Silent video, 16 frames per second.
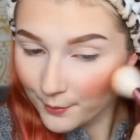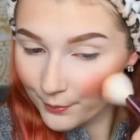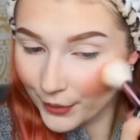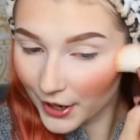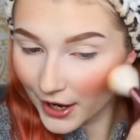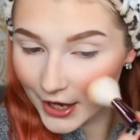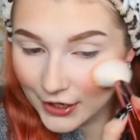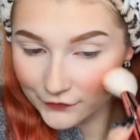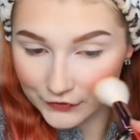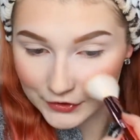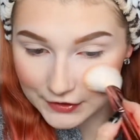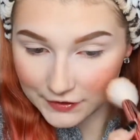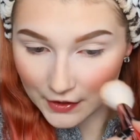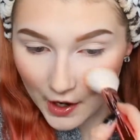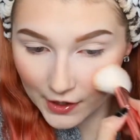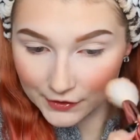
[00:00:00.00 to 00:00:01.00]
but I have
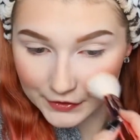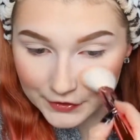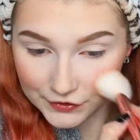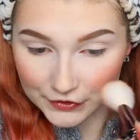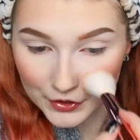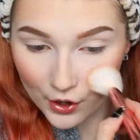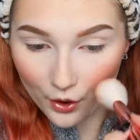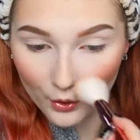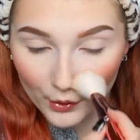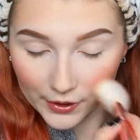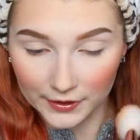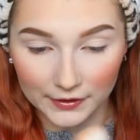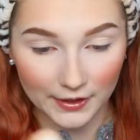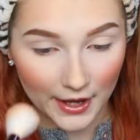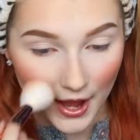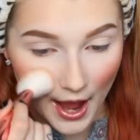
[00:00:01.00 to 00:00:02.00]
just gotten so
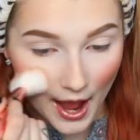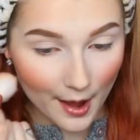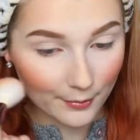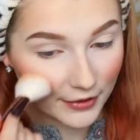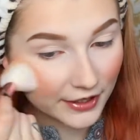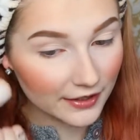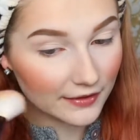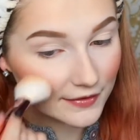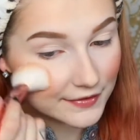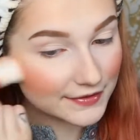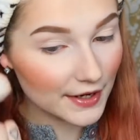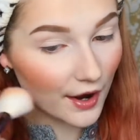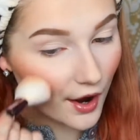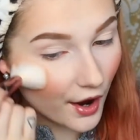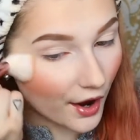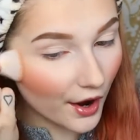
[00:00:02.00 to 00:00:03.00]
in the habit
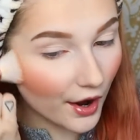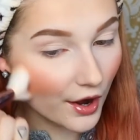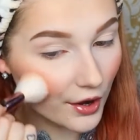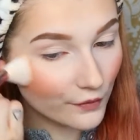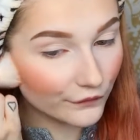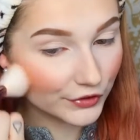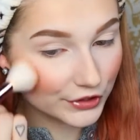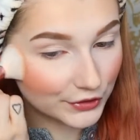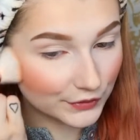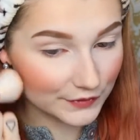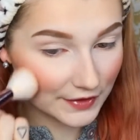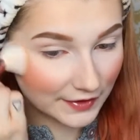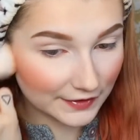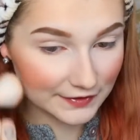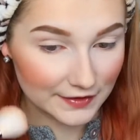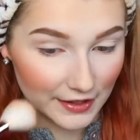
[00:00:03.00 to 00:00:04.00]
of
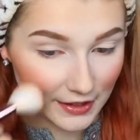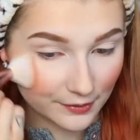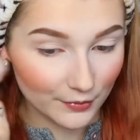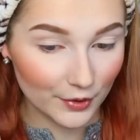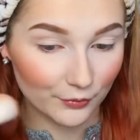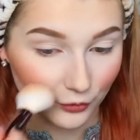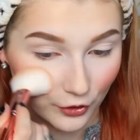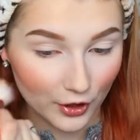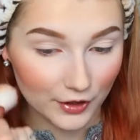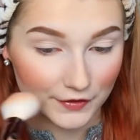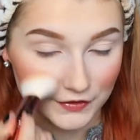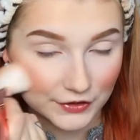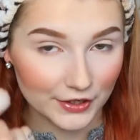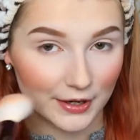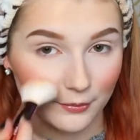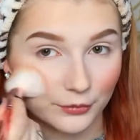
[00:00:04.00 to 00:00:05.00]
using the same
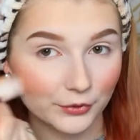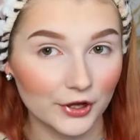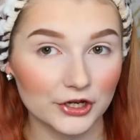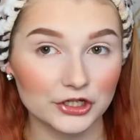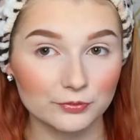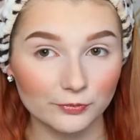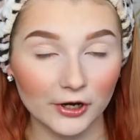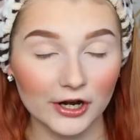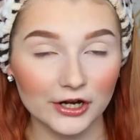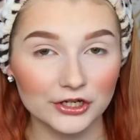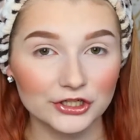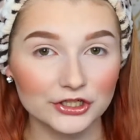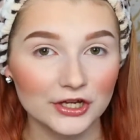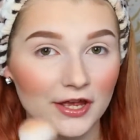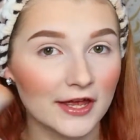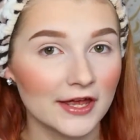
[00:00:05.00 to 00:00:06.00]
bronzer and blush
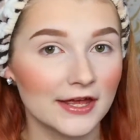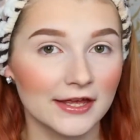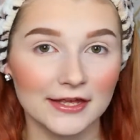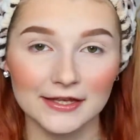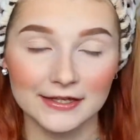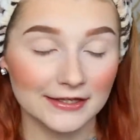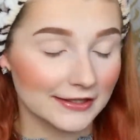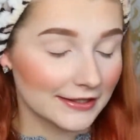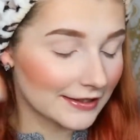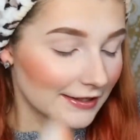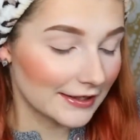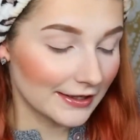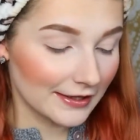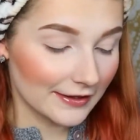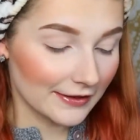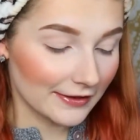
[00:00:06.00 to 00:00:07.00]
brush
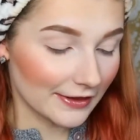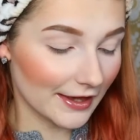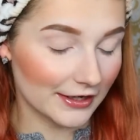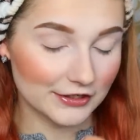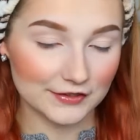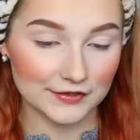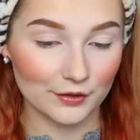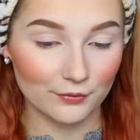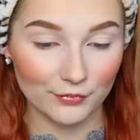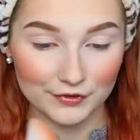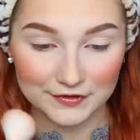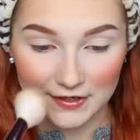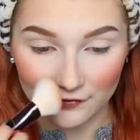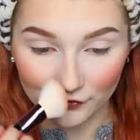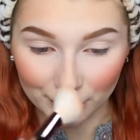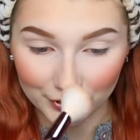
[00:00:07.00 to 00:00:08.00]
I just
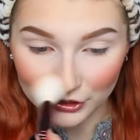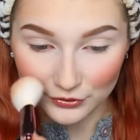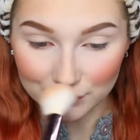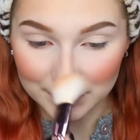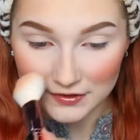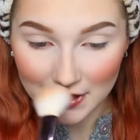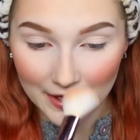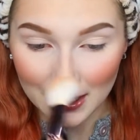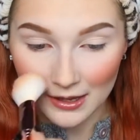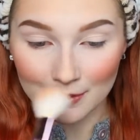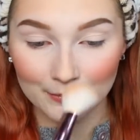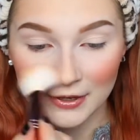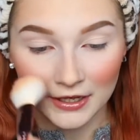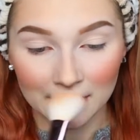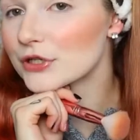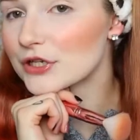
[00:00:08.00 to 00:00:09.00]
almost never use
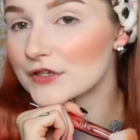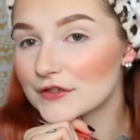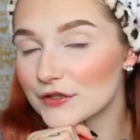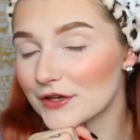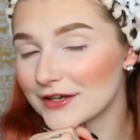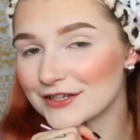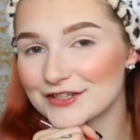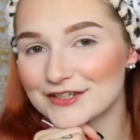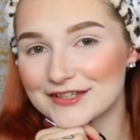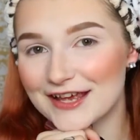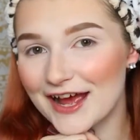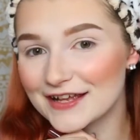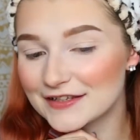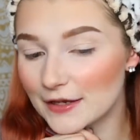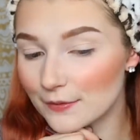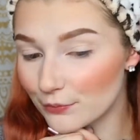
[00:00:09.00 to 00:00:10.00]
them. But just look, it just
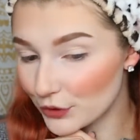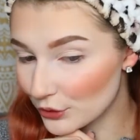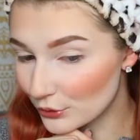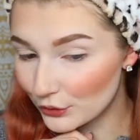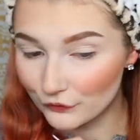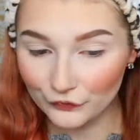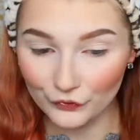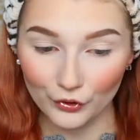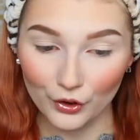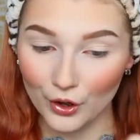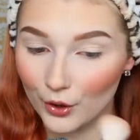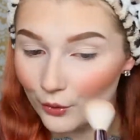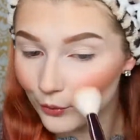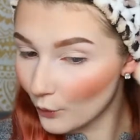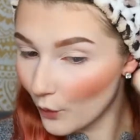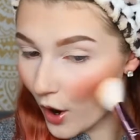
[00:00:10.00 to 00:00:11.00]
adds a
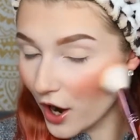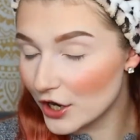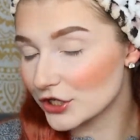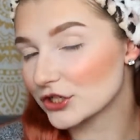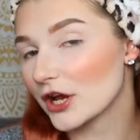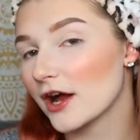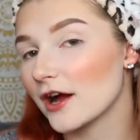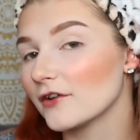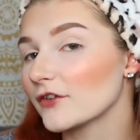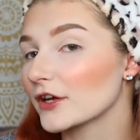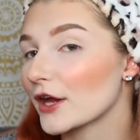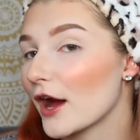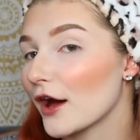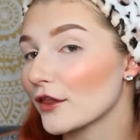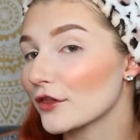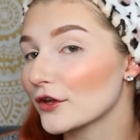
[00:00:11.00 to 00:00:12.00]
beautiful wash of
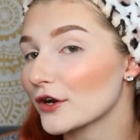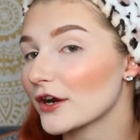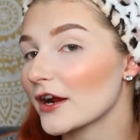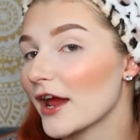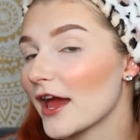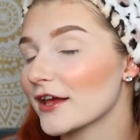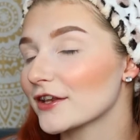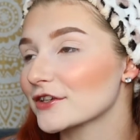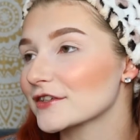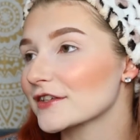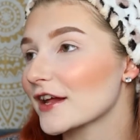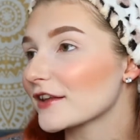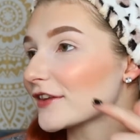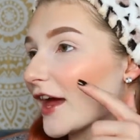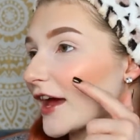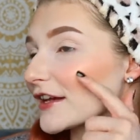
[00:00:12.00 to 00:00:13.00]
color and just
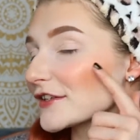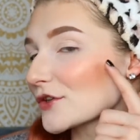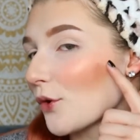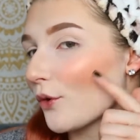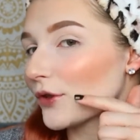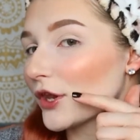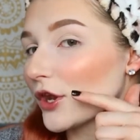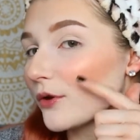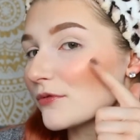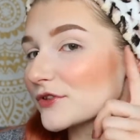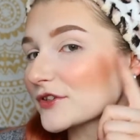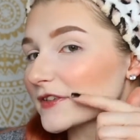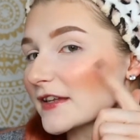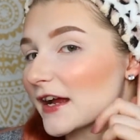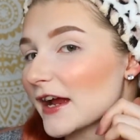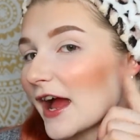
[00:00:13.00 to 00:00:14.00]
a nice gold. It almost
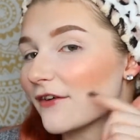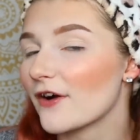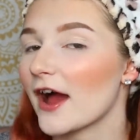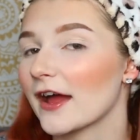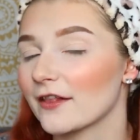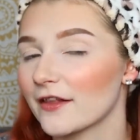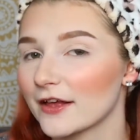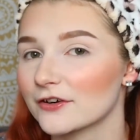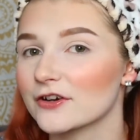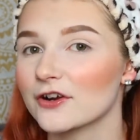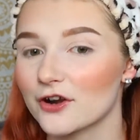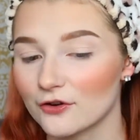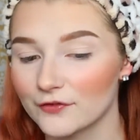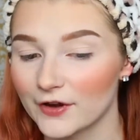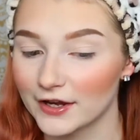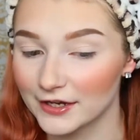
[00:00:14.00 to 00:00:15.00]
looks like I have highlighter on
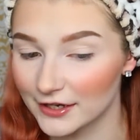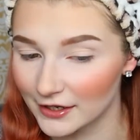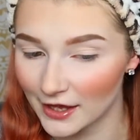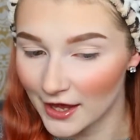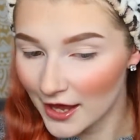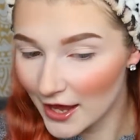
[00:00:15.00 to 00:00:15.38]
already,